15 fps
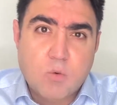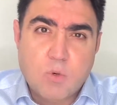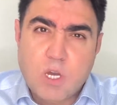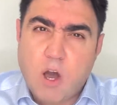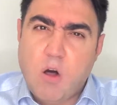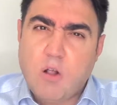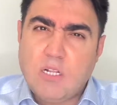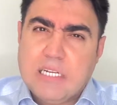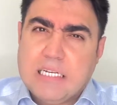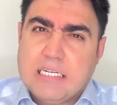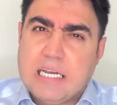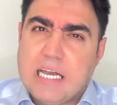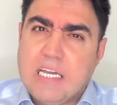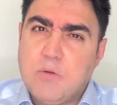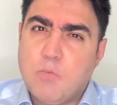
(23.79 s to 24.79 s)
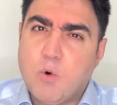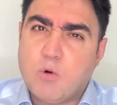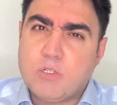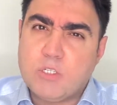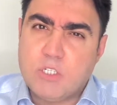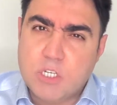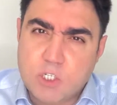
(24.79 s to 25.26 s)
we all lead a
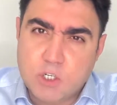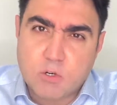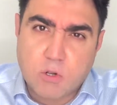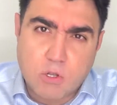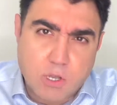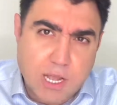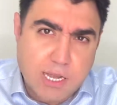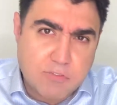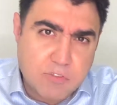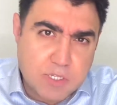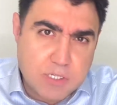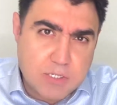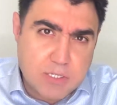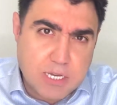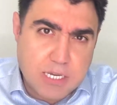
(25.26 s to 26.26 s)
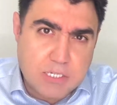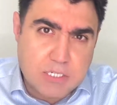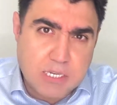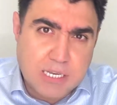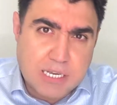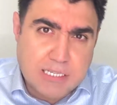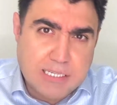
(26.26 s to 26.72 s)
more digital life these
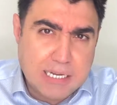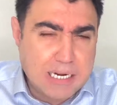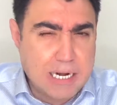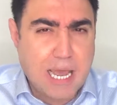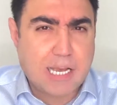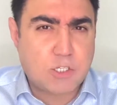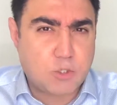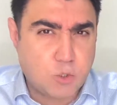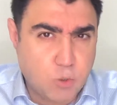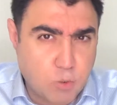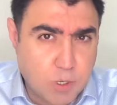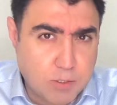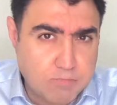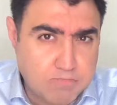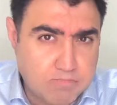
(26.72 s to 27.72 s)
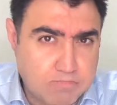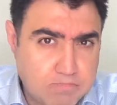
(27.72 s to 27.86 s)
days than an actual one.